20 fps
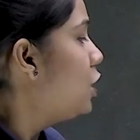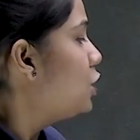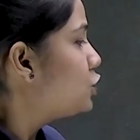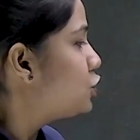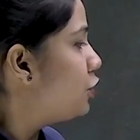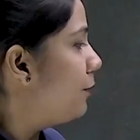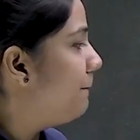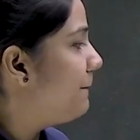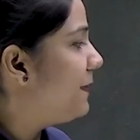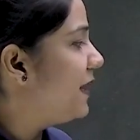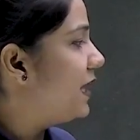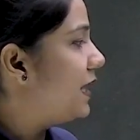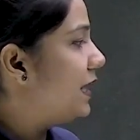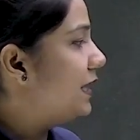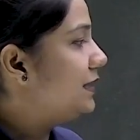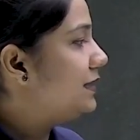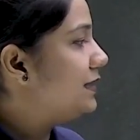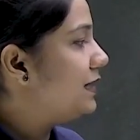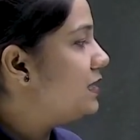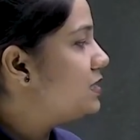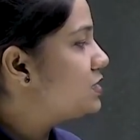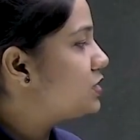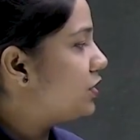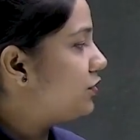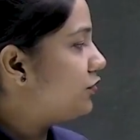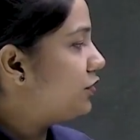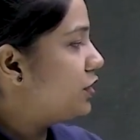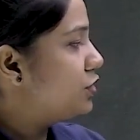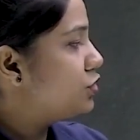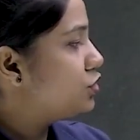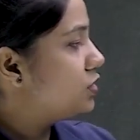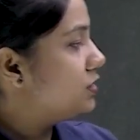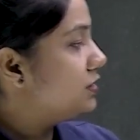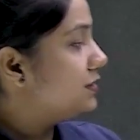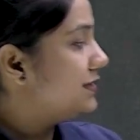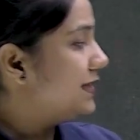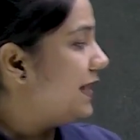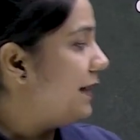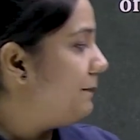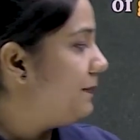So parental generation,
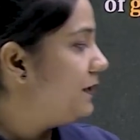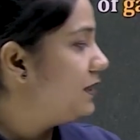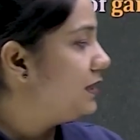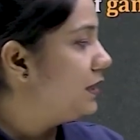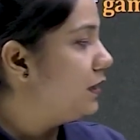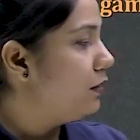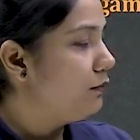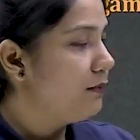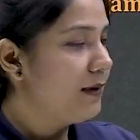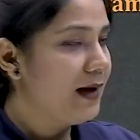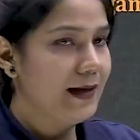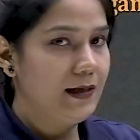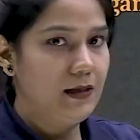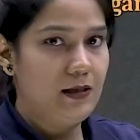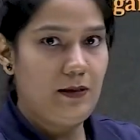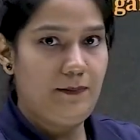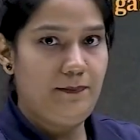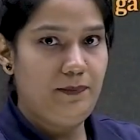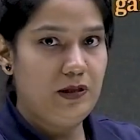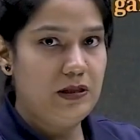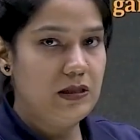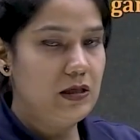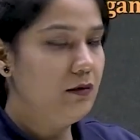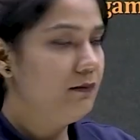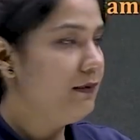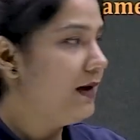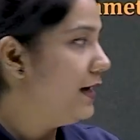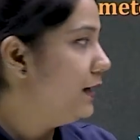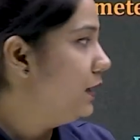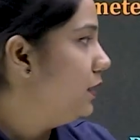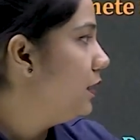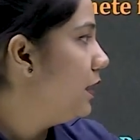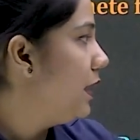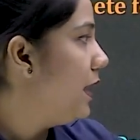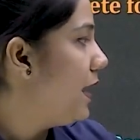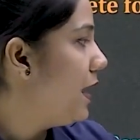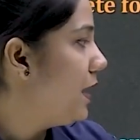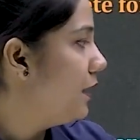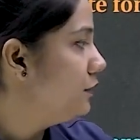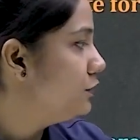capital Y, capital Y
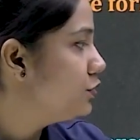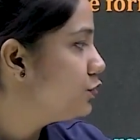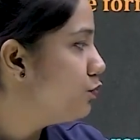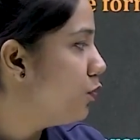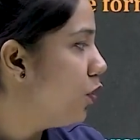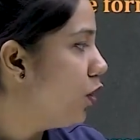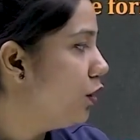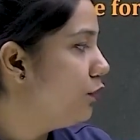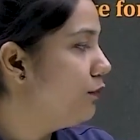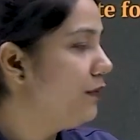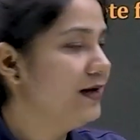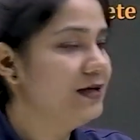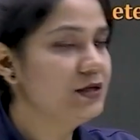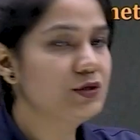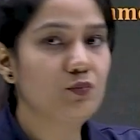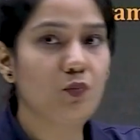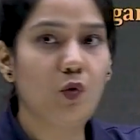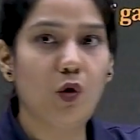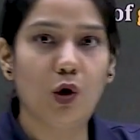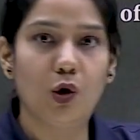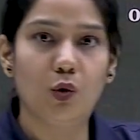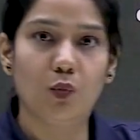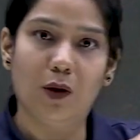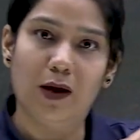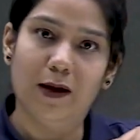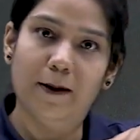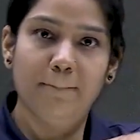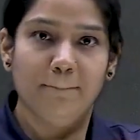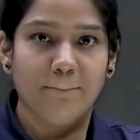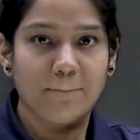and small y small y.